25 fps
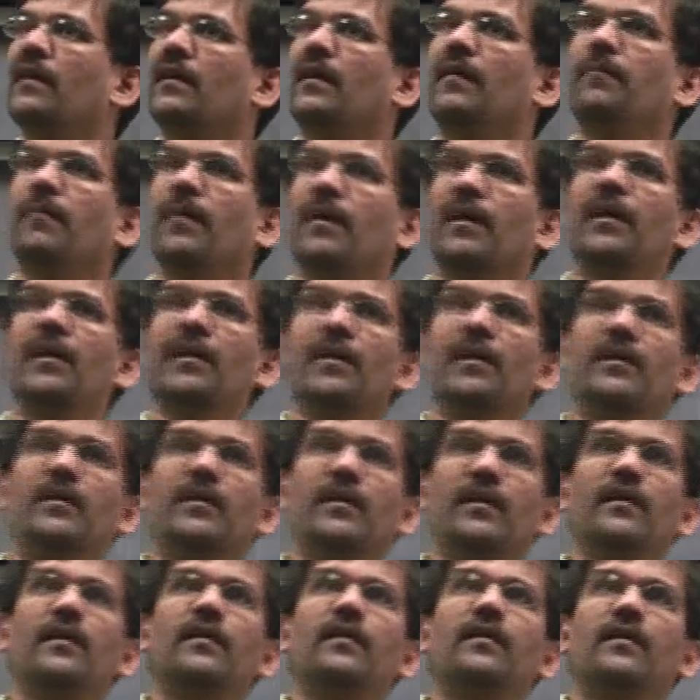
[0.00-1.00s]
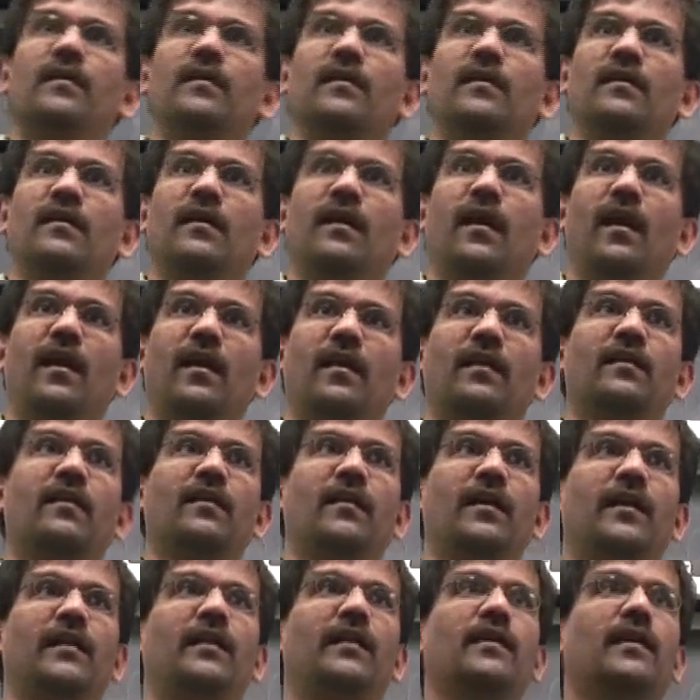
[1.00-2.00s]
compiling it in and
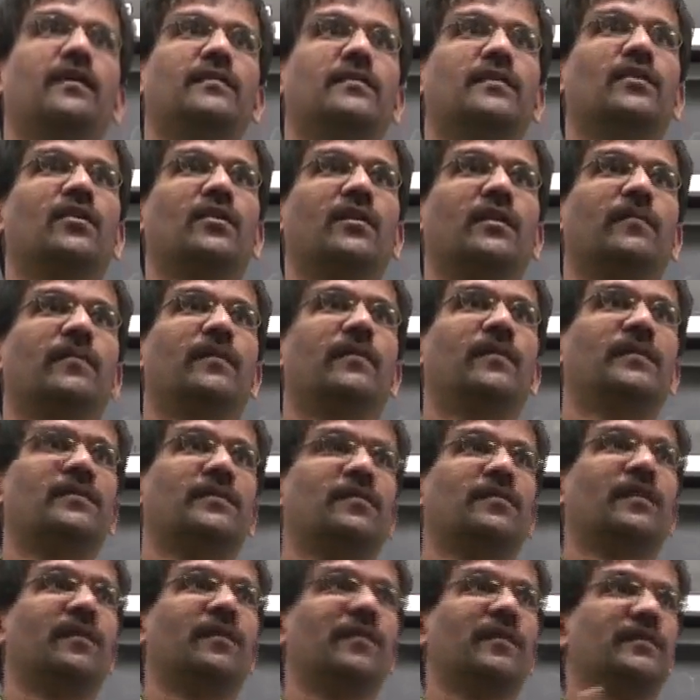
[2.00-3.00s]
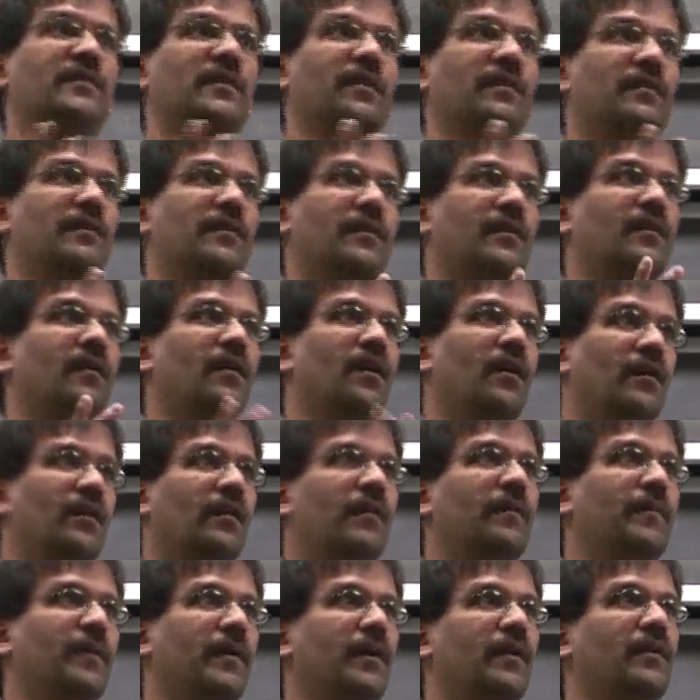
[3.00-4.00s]
creating executable which can run
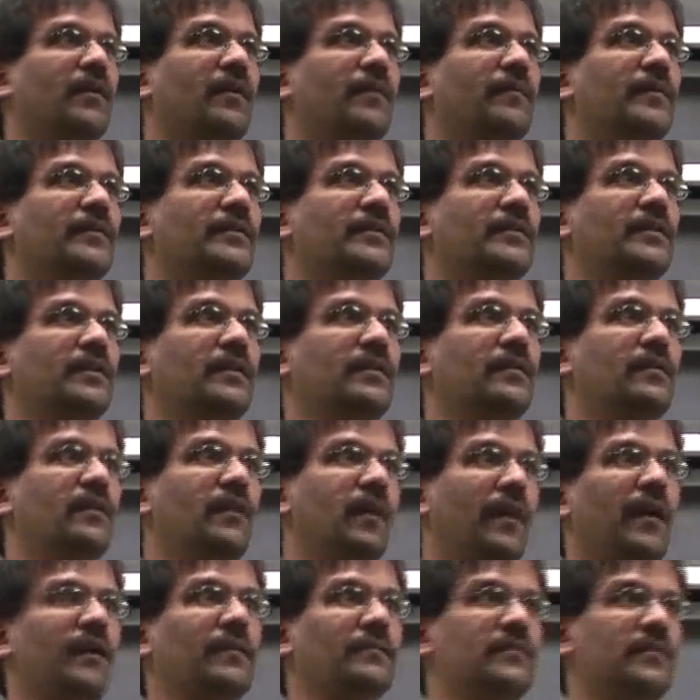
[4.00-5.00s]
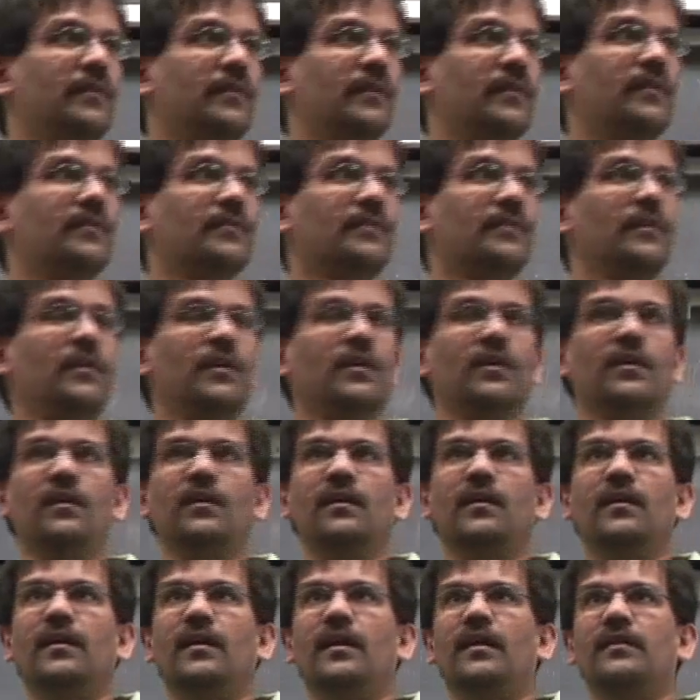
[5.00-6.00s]
on the particular machine as it is
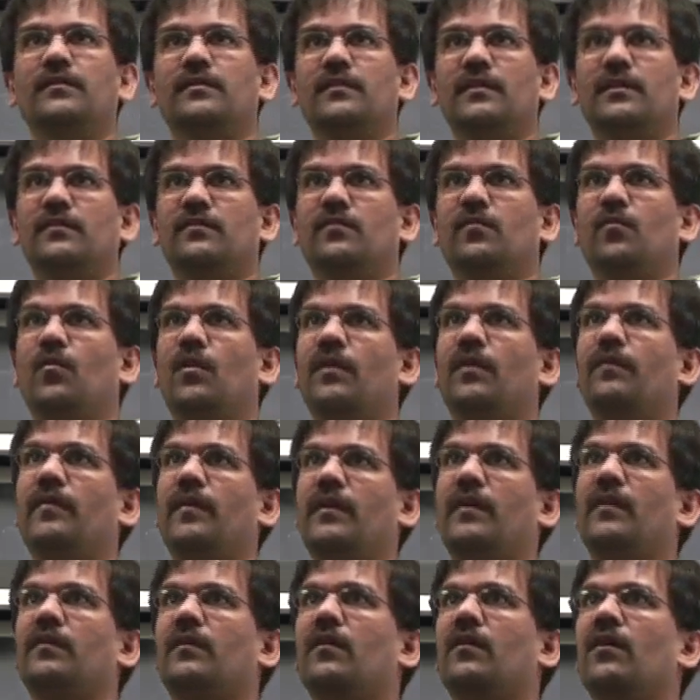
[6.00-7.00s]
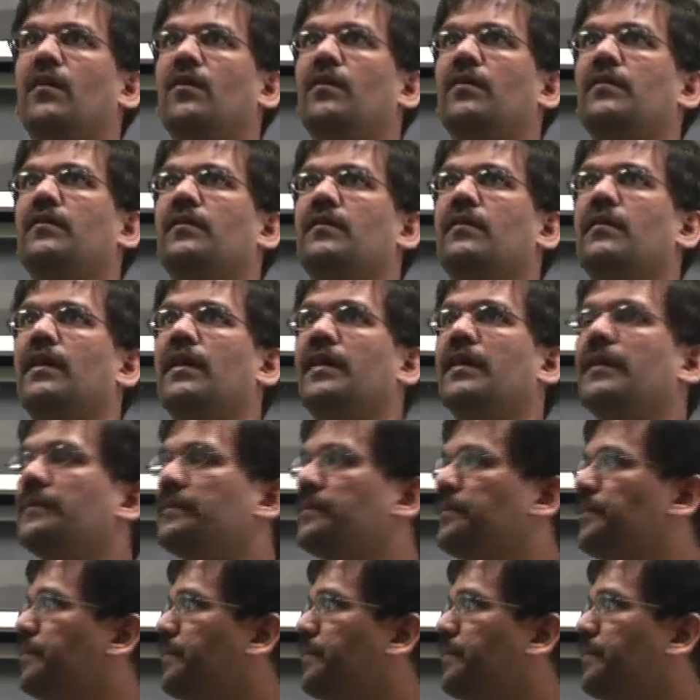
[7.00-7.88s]
one way to go, right?